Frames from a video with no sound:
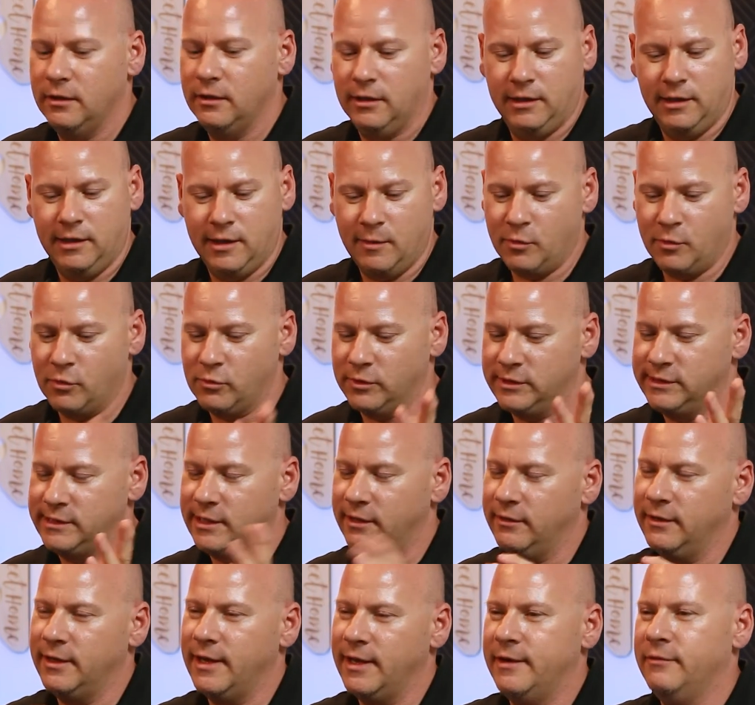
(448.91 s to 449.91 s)
Number one
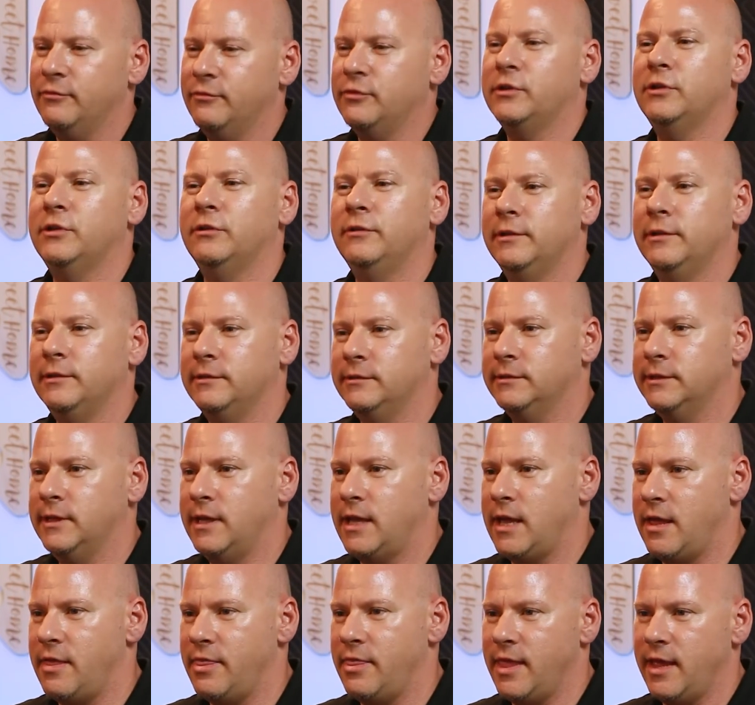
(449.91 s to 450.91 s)
selling item for two years,
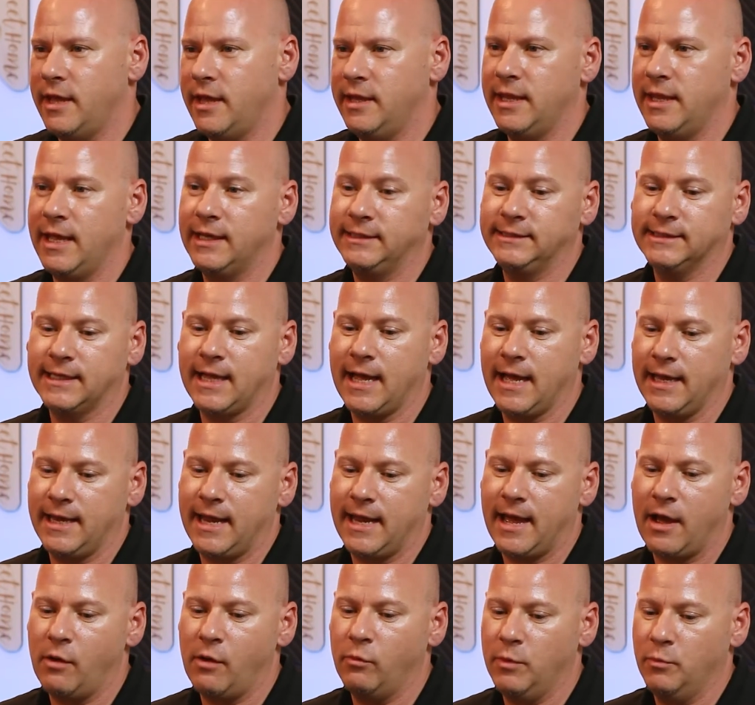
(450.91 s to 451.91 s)
and then that's kind of
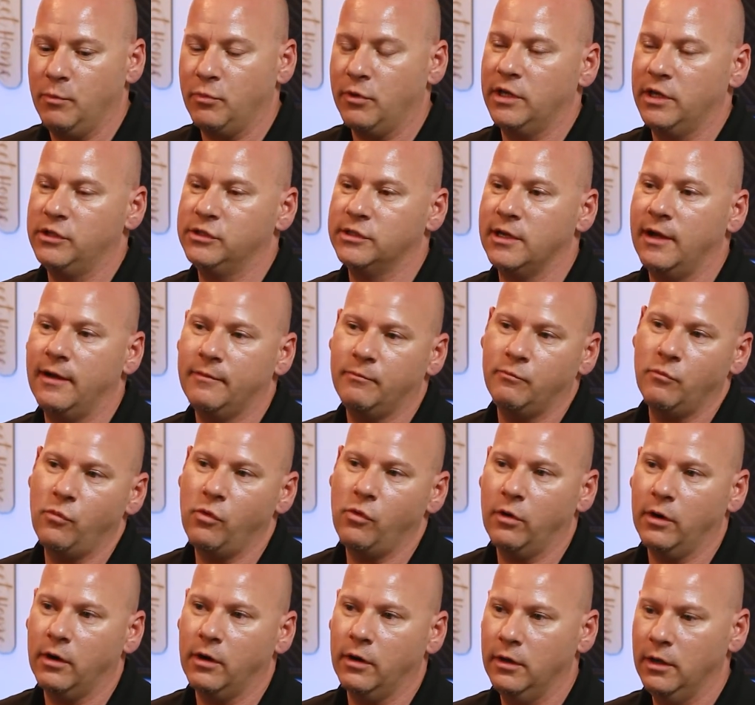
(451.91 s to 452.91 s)
how we branched off
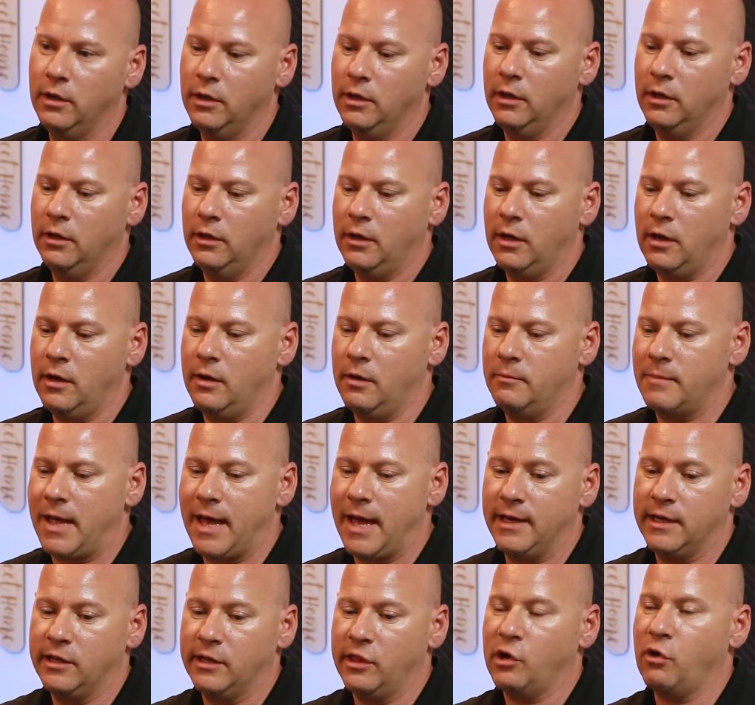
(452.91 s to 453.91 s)
more um,
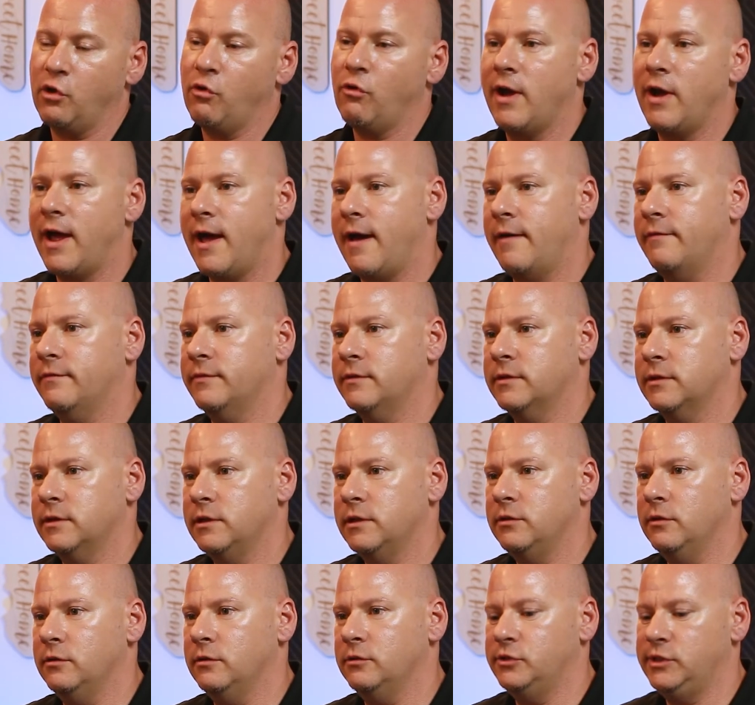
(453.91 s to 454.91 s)
out of the craft. You
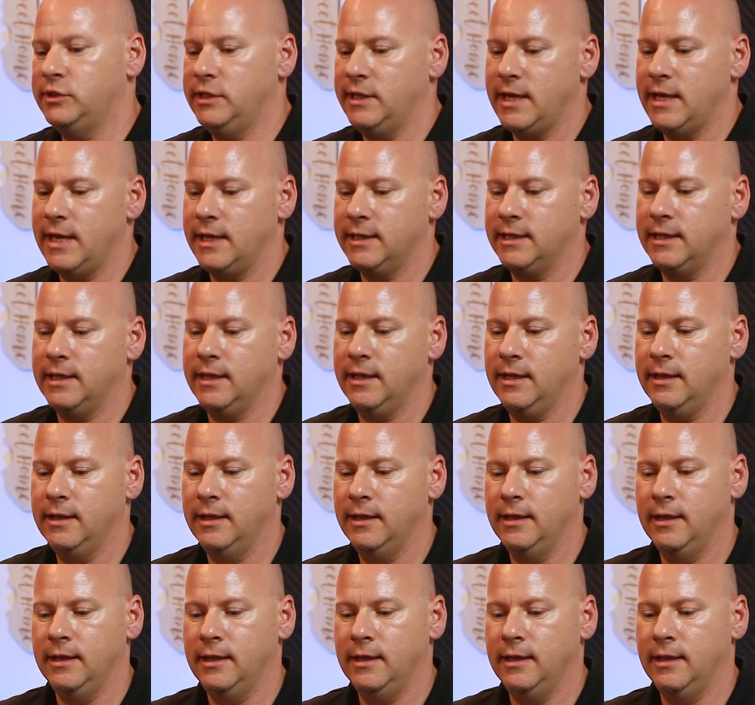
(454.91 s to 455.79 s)
know, she had mm-hmm.